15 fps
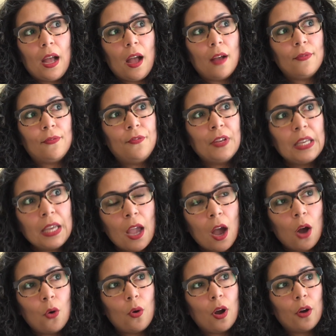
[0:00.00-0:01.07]
a
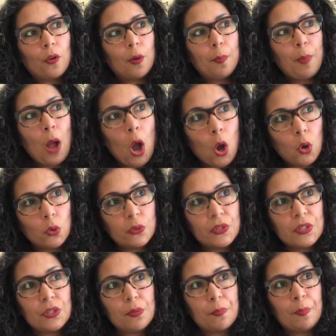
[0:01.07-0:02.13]
video or a
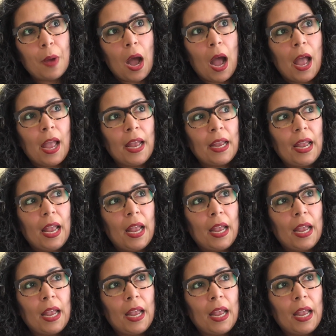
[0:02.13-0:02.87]
post by